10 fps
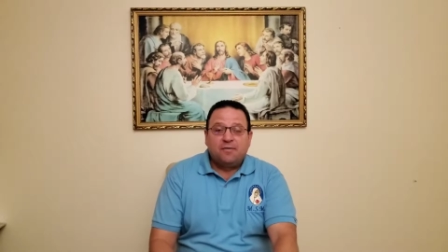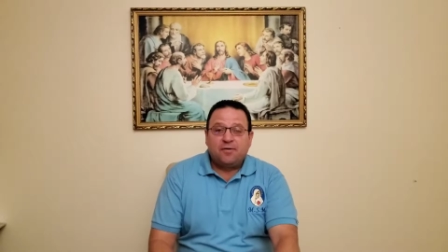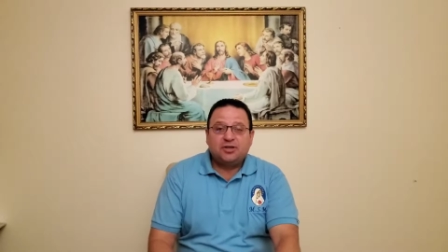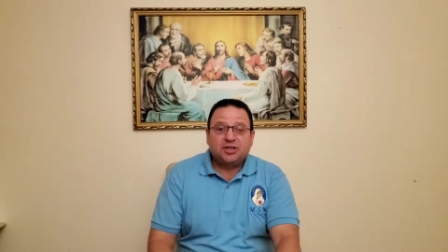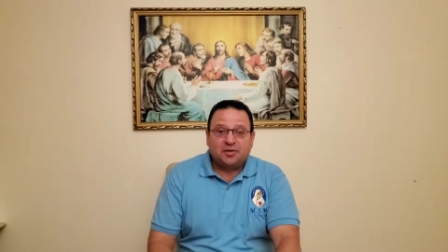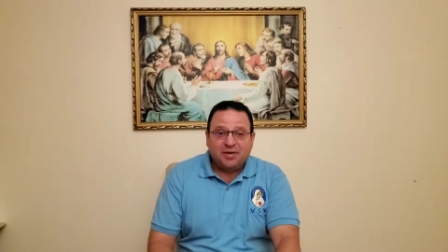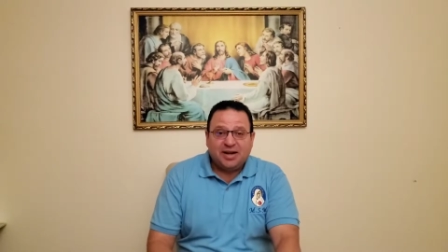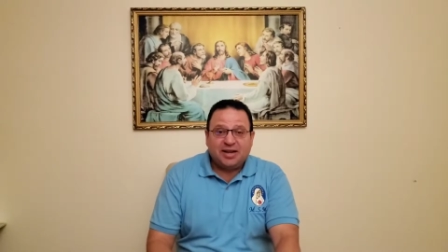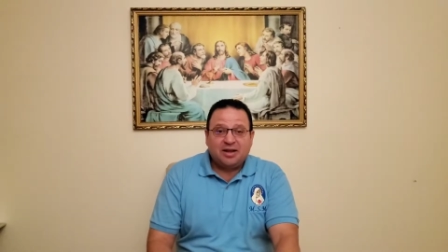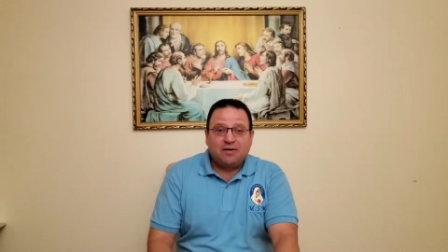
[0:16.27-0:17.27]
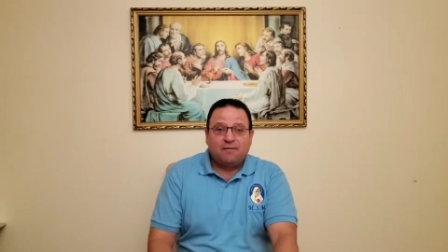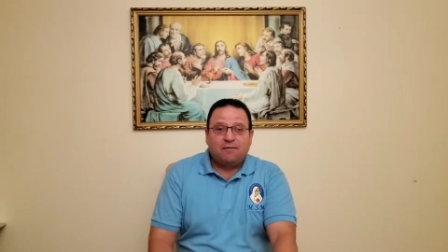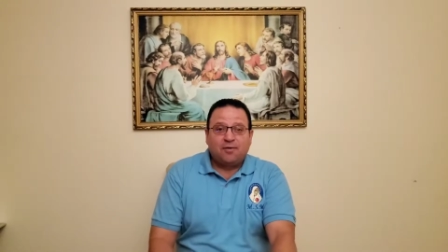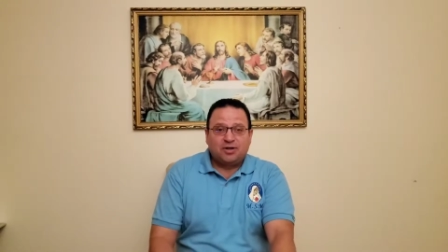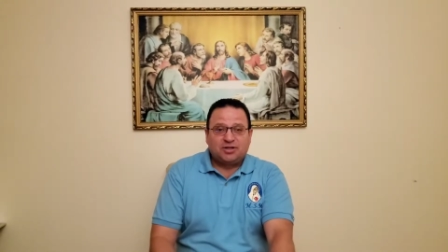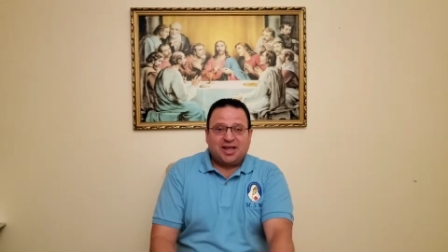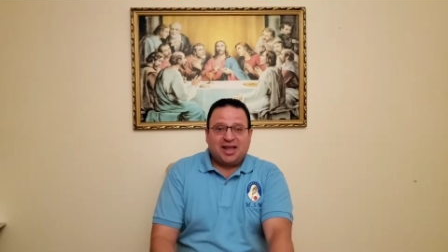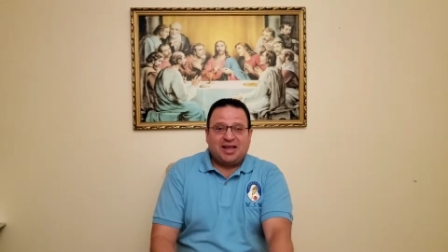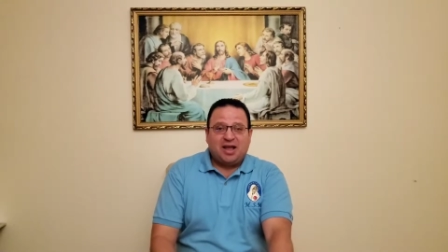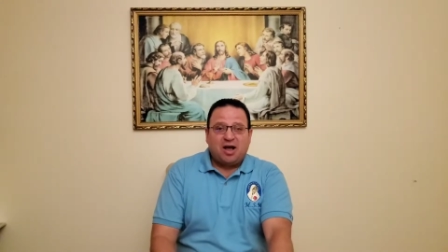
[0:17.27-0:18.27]
First reading for
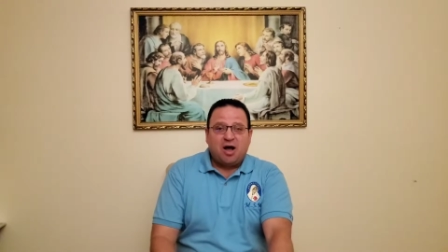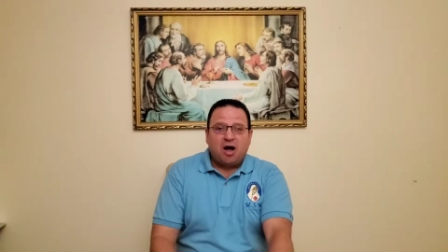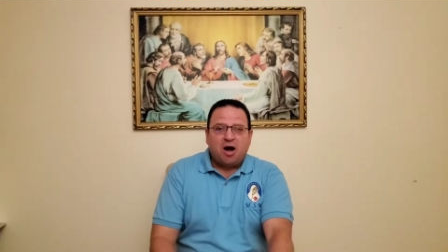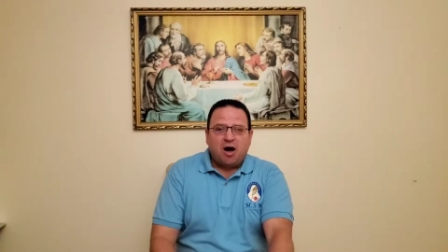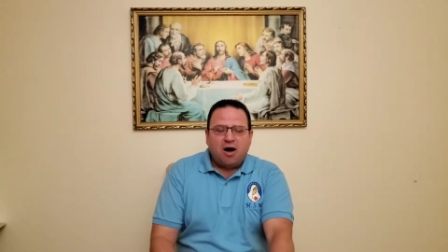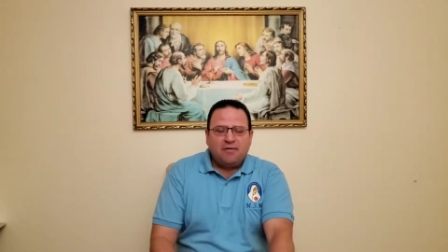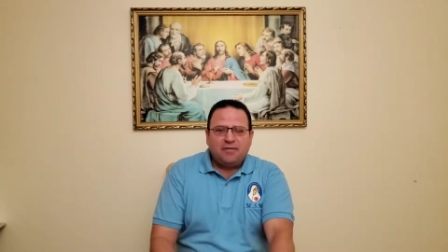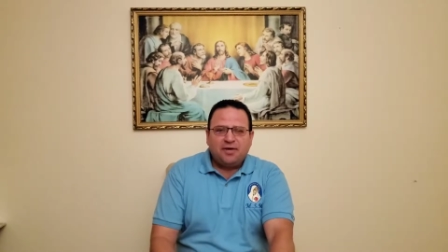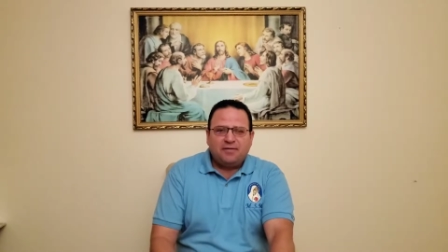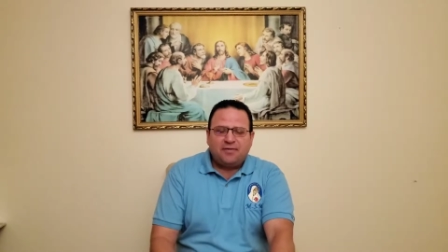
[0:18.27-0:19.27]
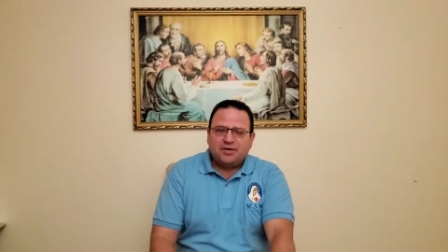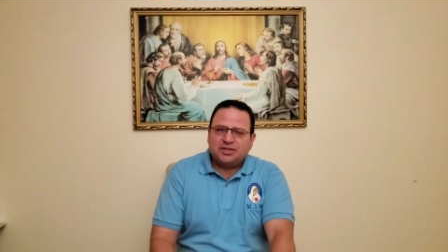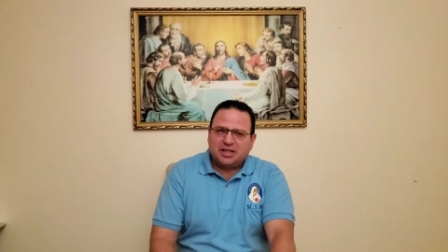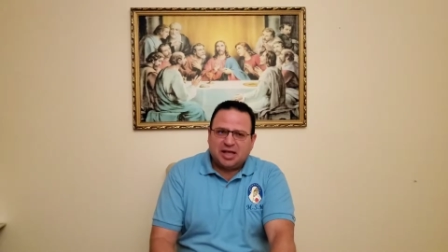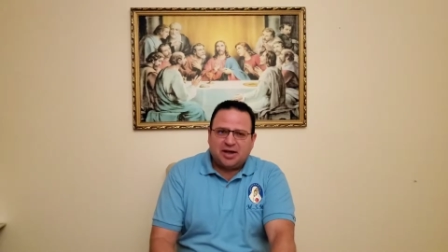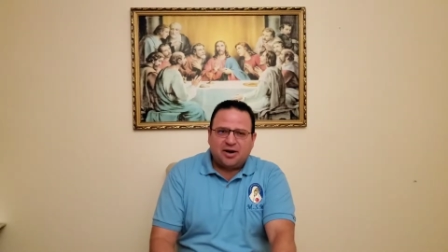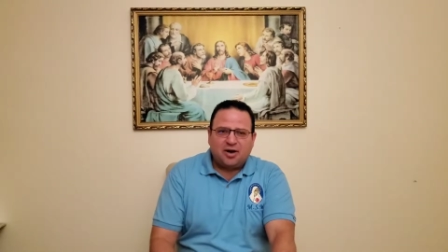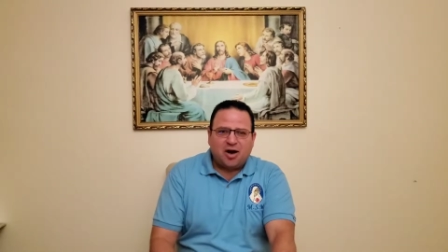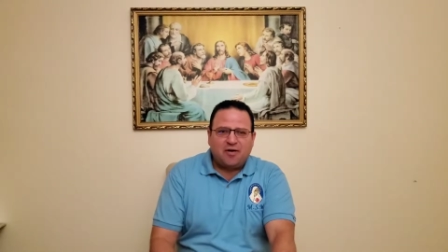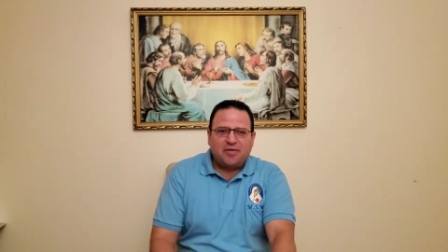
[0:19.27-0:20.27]
today of the first
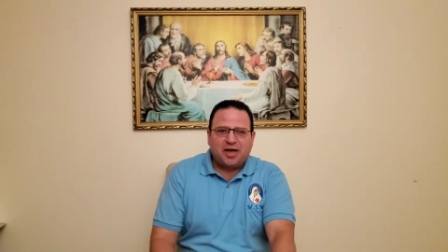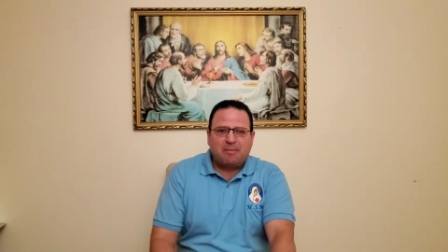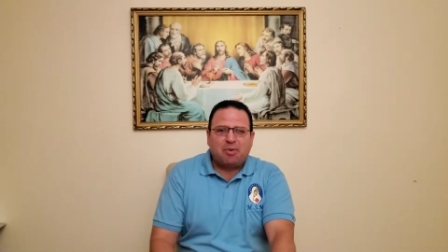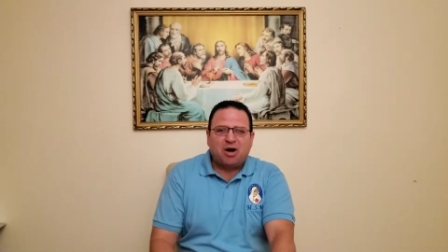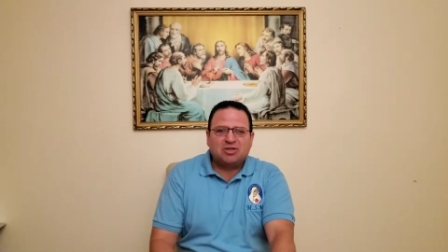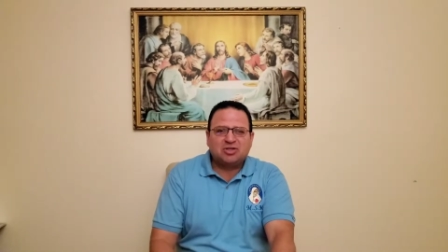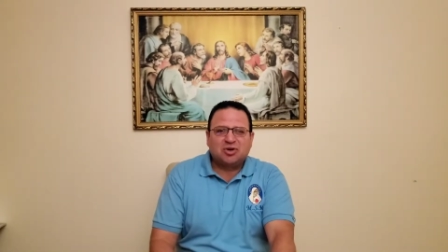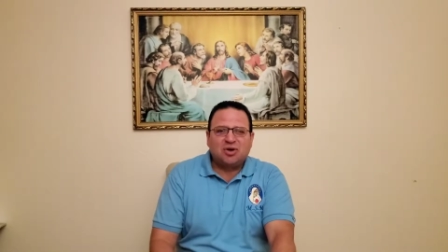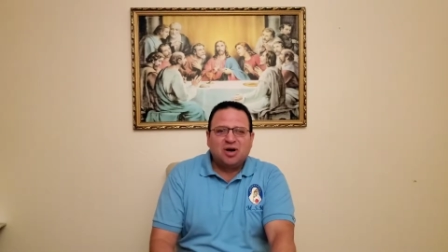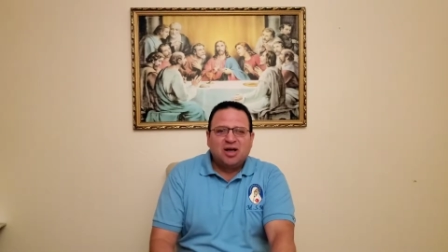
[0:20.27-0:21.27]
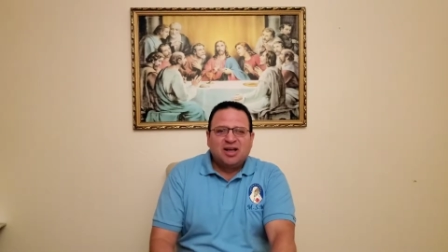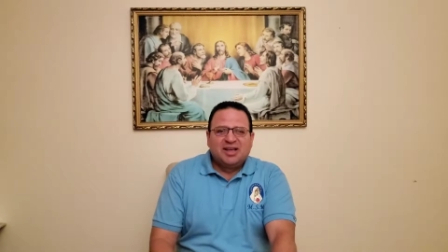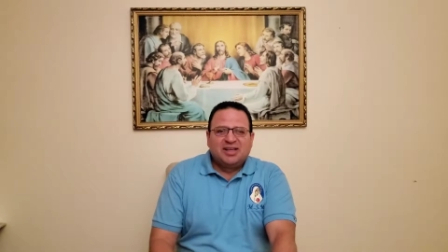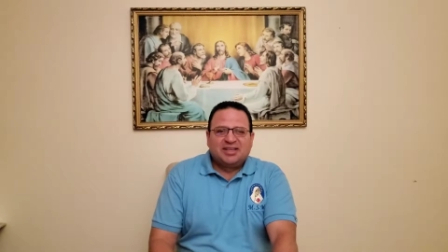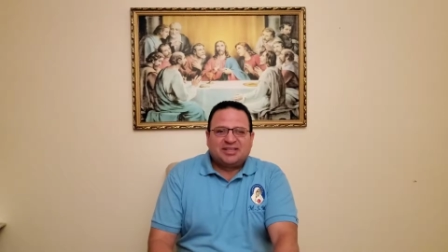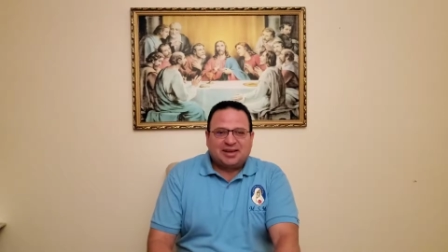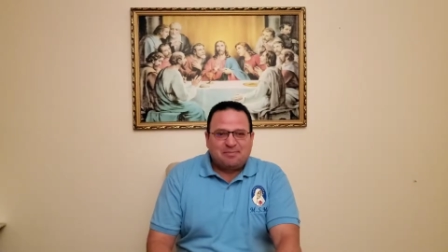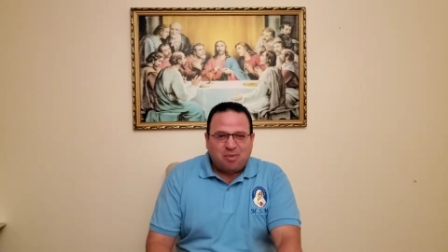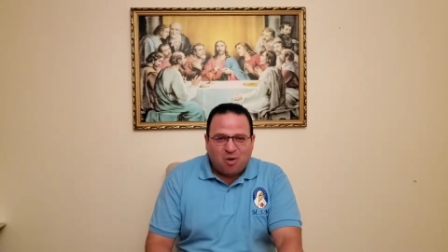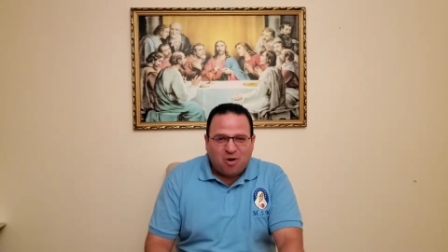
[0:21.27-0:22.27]
letter of the Apostle
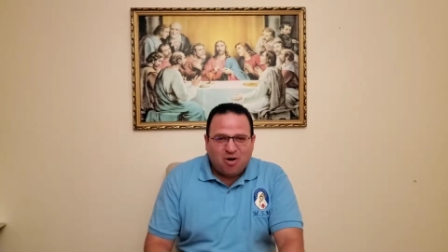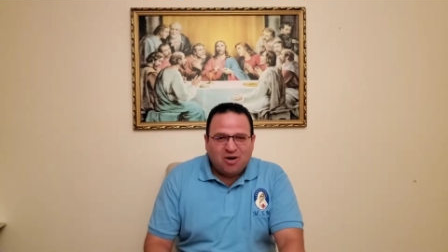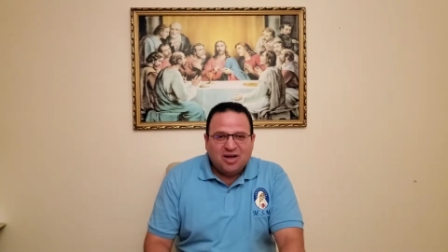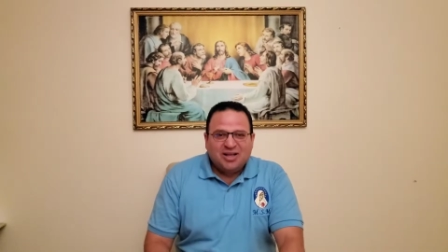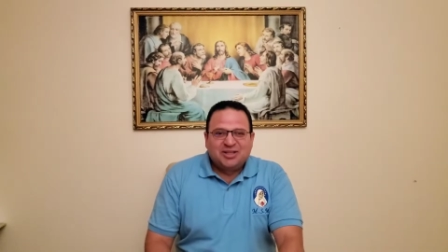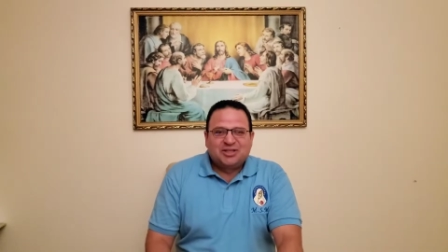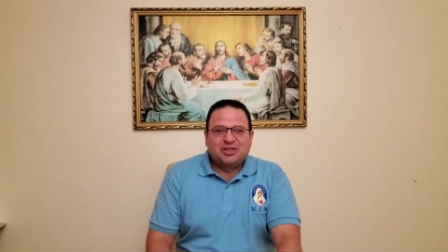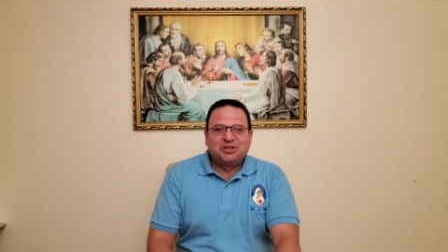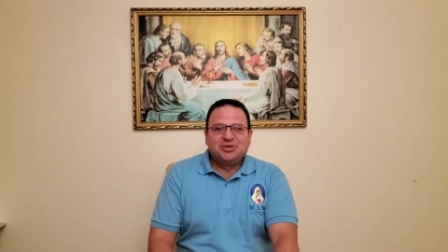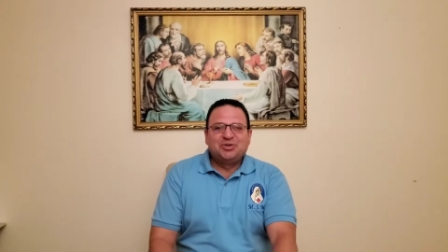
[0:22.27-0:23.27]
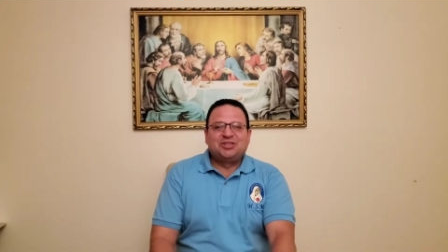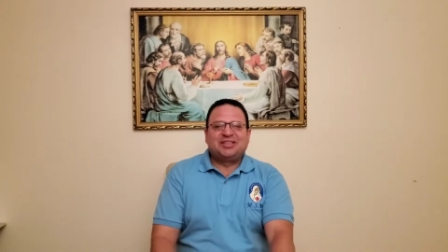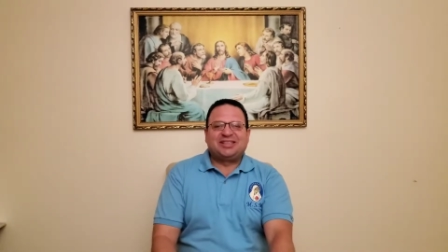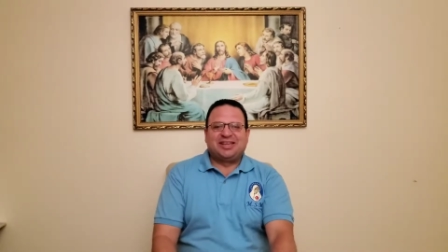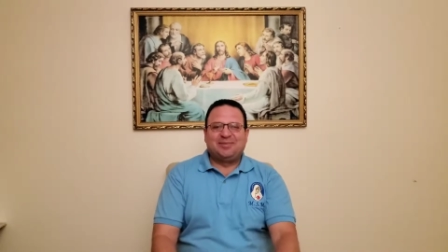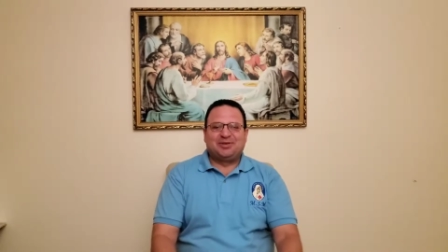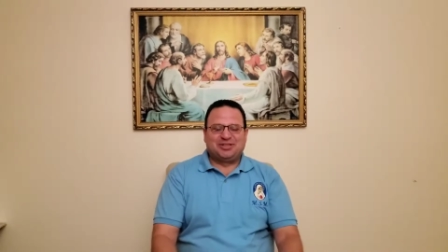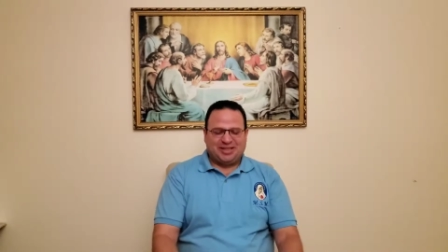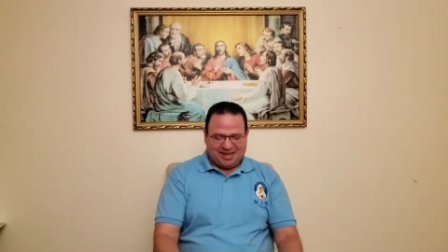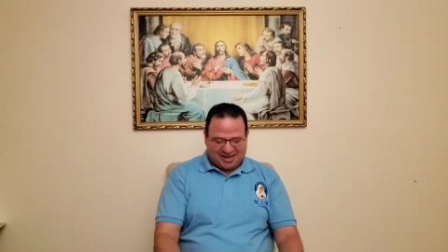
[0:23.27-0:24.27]
St. Paul to
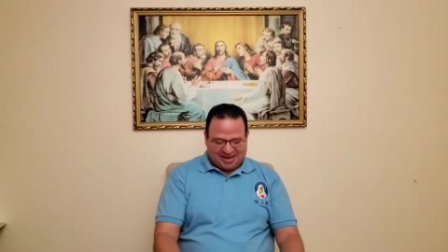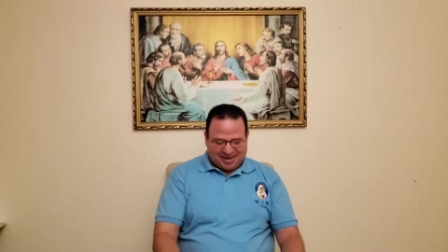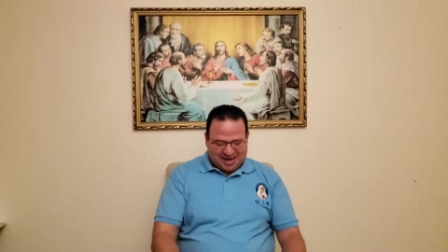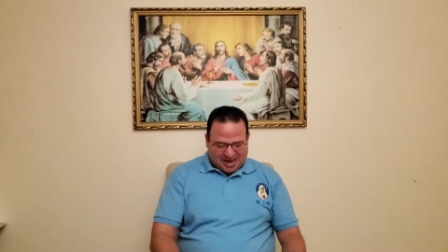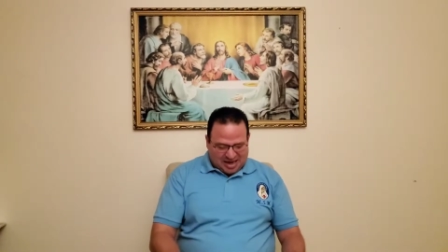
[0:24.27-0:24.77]
Timothy,